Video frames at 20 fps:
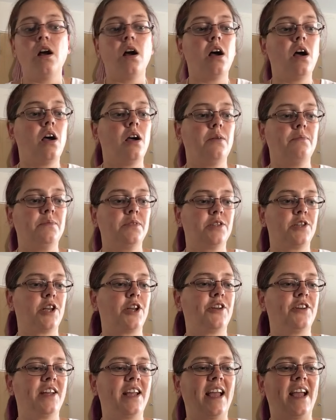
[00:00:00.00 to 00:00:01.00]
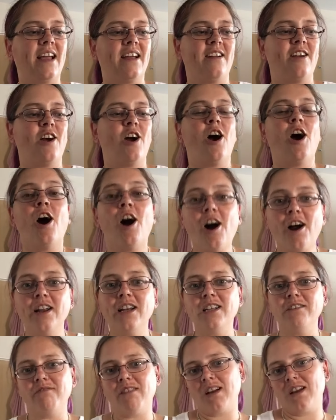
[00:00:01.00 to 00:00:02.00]
Um, so, yeah,
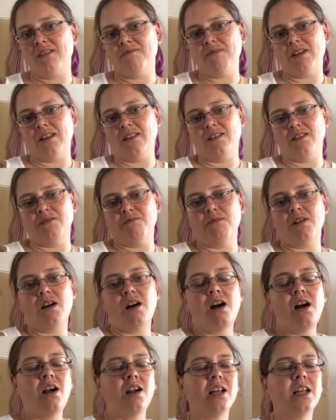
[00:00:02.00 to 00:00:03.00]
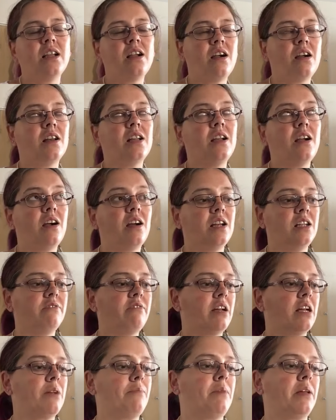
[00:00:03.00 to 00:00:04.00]
highly recommend them. Highly, highly, highly
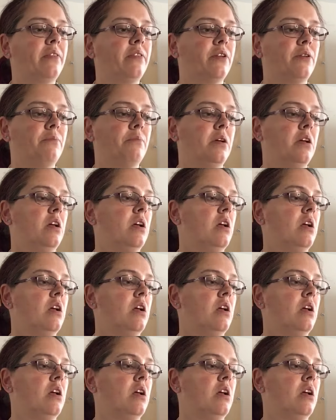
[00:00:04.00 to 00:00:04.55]
recommend them.